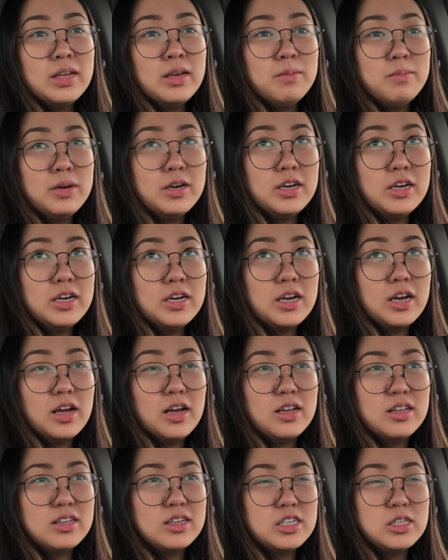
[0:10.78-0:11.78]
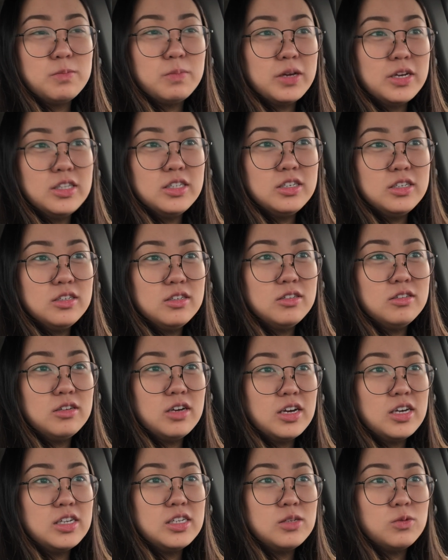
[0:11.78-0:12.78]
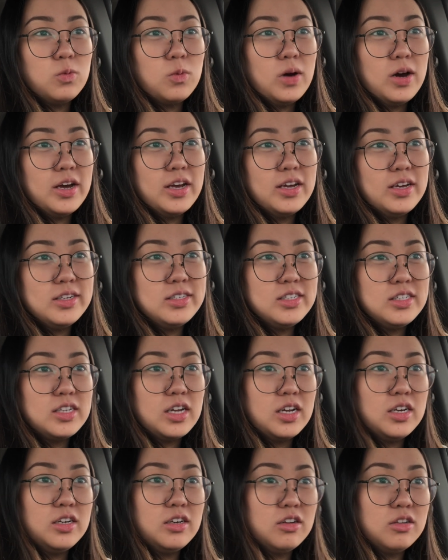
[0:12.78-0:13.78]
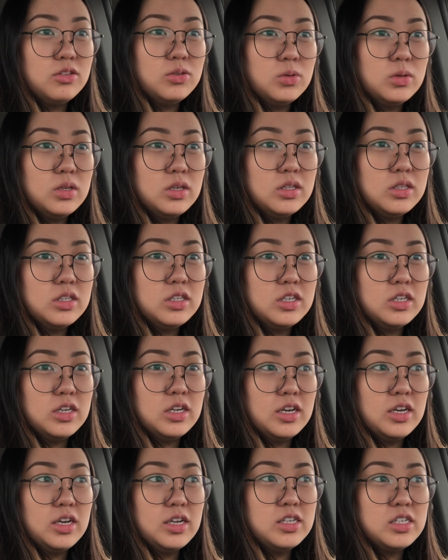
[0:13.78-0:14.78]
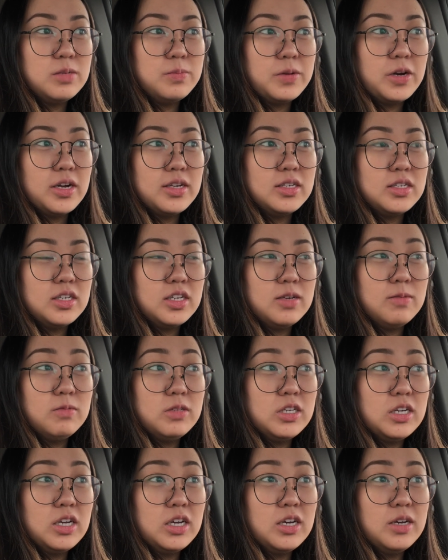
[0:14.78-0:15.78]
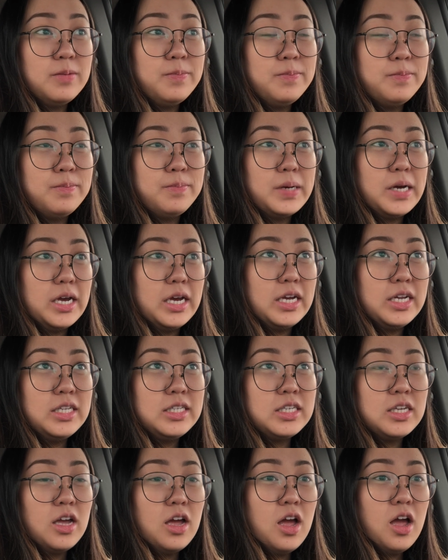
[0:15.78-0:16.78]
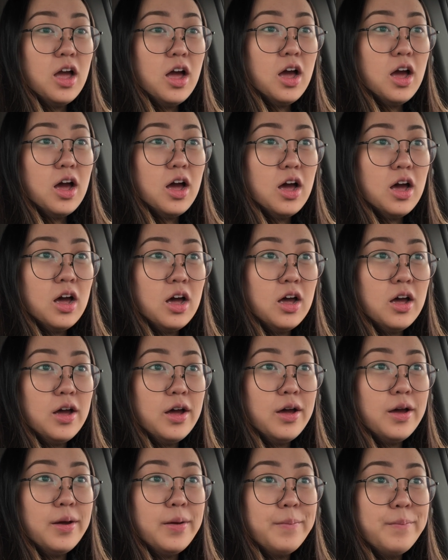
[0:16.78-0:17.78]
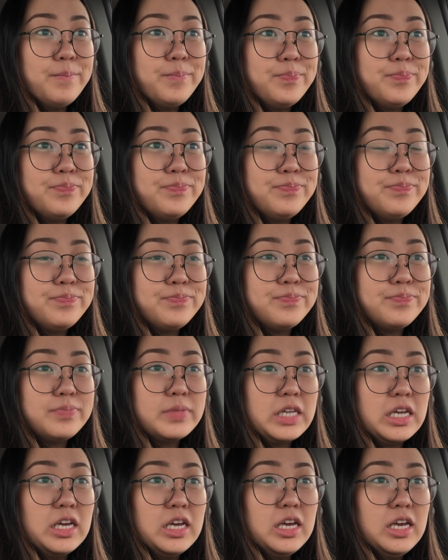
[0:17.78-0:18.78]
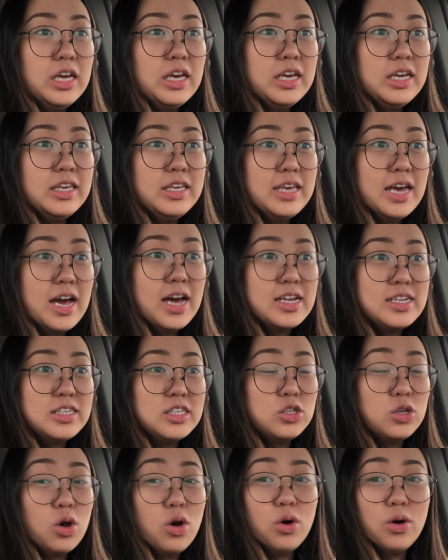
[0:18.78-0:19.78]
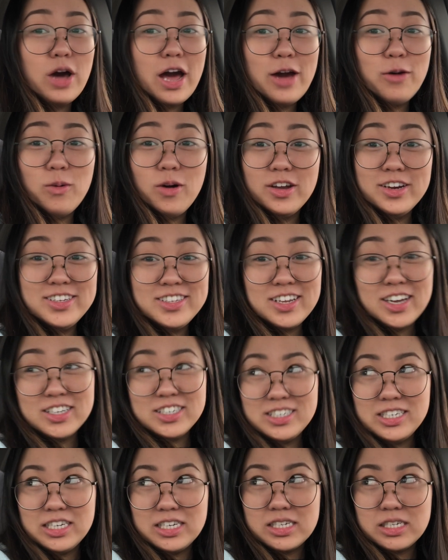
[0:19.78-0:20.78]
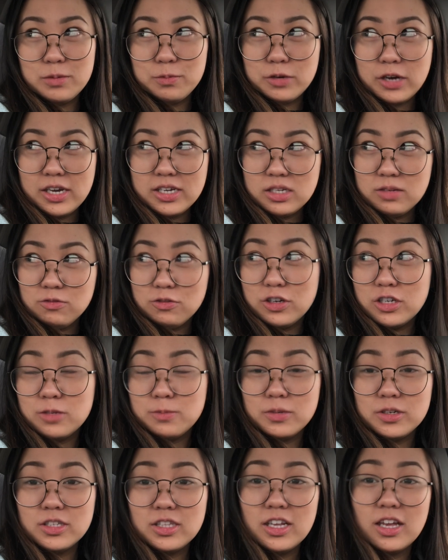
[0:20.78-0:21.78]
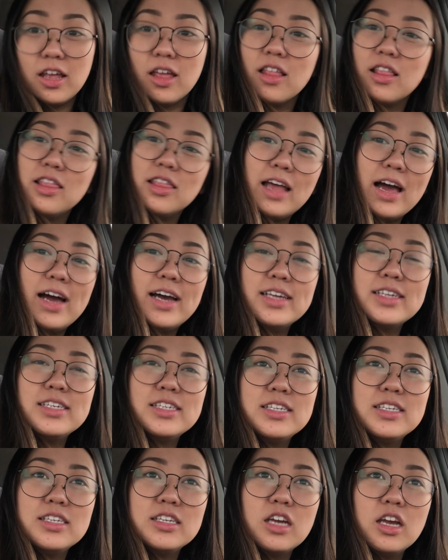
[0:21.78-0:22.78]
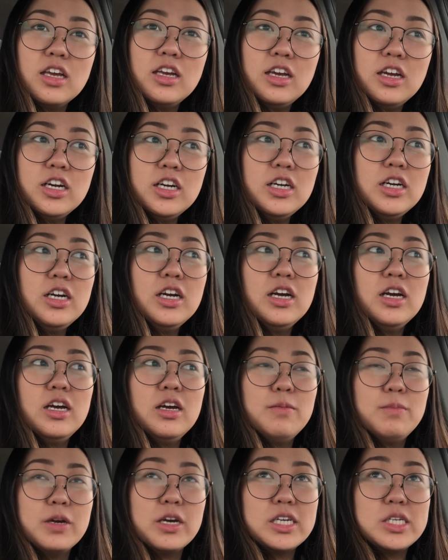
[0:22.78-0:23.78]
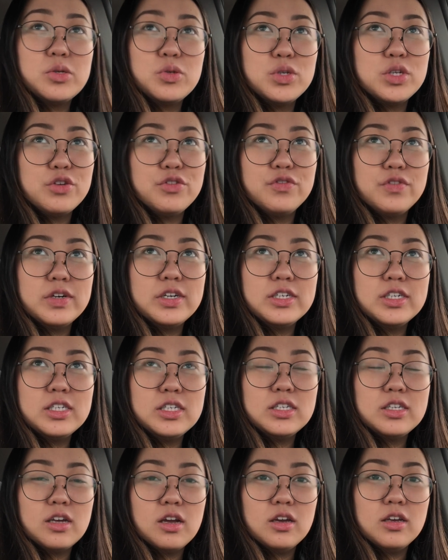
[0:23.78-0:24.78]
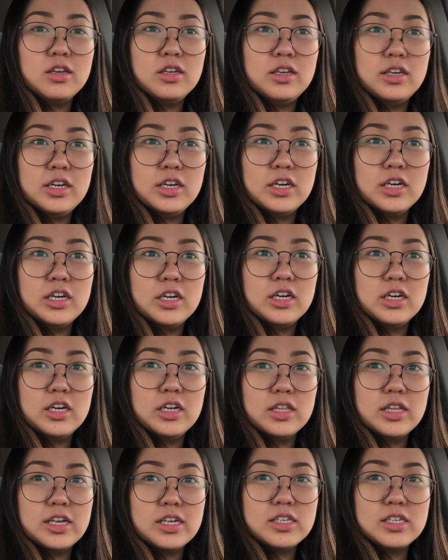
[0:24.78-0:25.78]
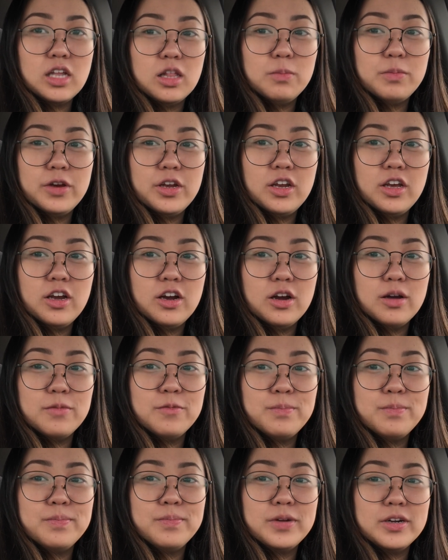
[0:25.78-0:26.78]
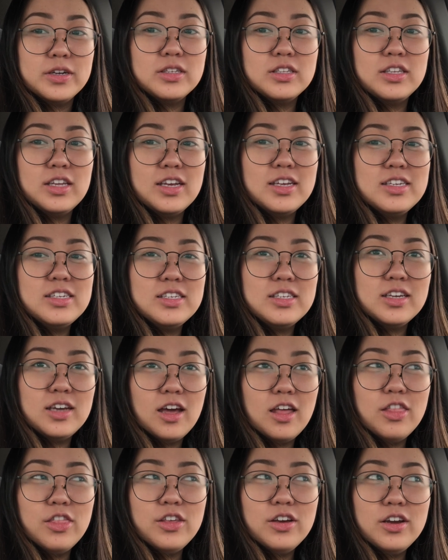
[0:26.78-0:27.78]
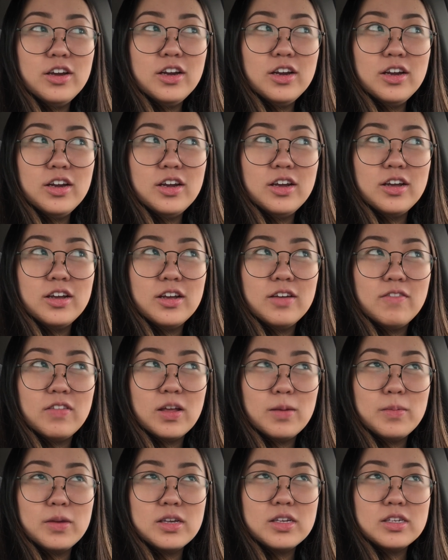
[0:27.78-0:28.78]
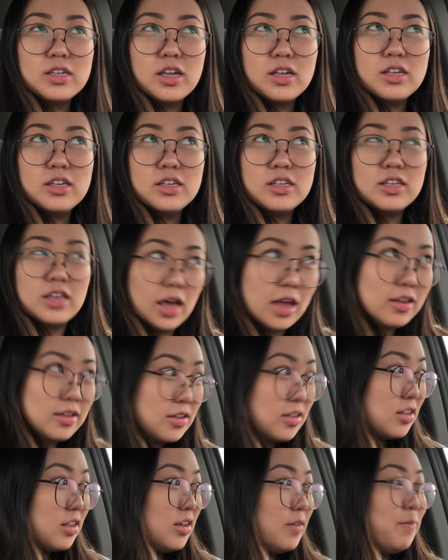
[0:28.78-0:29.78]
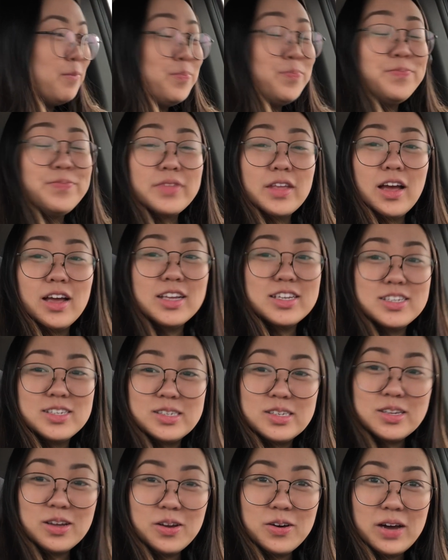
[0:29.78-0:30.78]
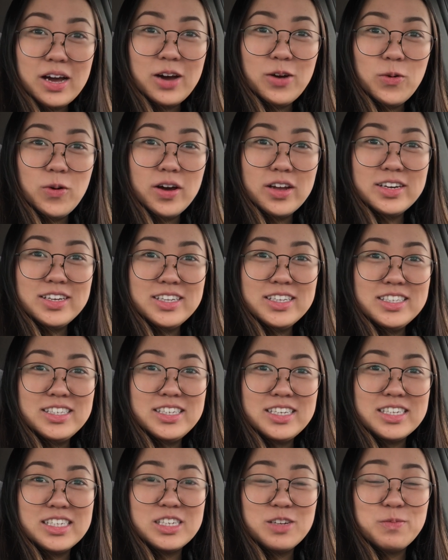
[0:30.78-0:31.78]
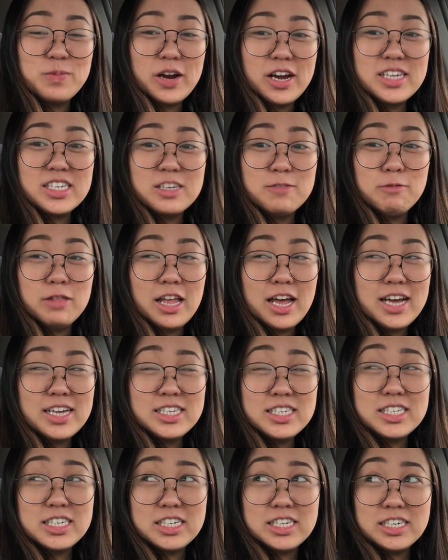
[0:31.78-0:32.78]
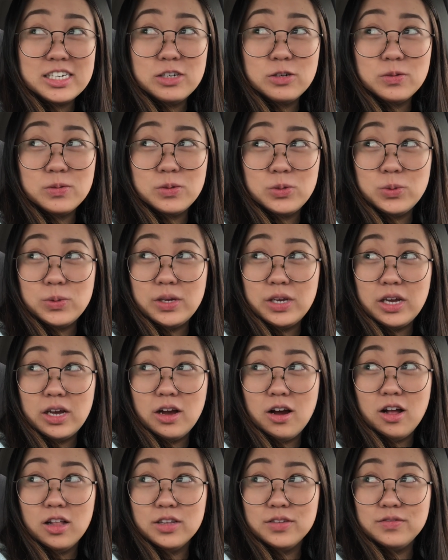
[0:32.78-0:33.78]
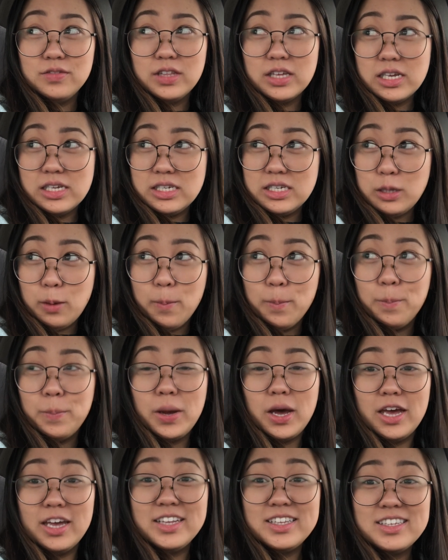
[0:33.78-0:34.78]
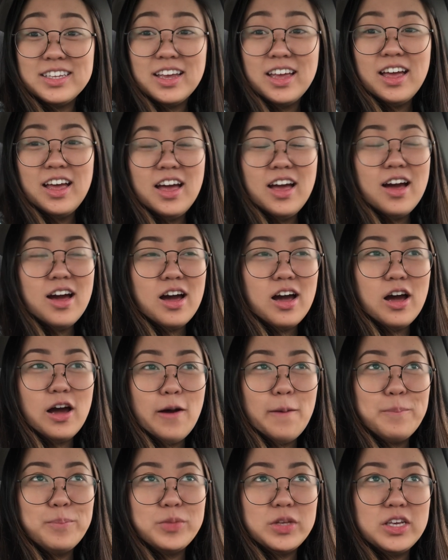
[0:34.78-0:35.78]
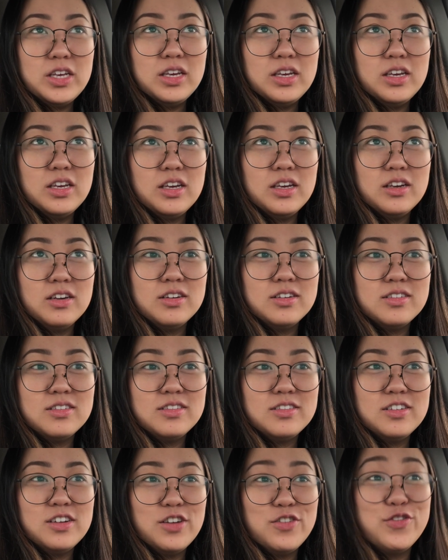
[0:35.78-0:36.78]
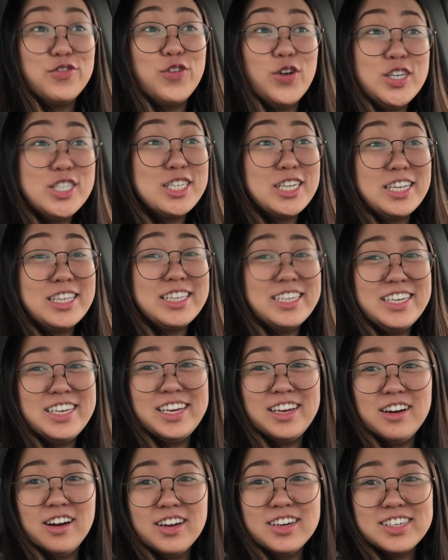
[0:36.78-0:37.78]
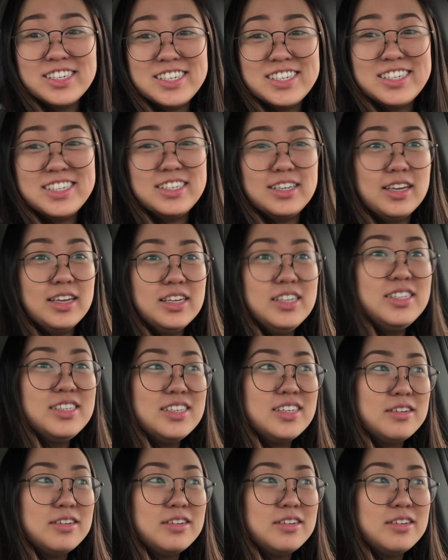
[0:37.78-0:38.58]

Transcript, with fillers: But I'll explain to you guys why I decided on doing it today and surprising him today. But, um, yeah, so I wanted to actually surprise him for his birthday last year because it was our first year, like, celebrating our birthdays together. that makes sense. Yes so I wanted to surprise him last year doing all of this, but um, he unfortunately he got a cyst.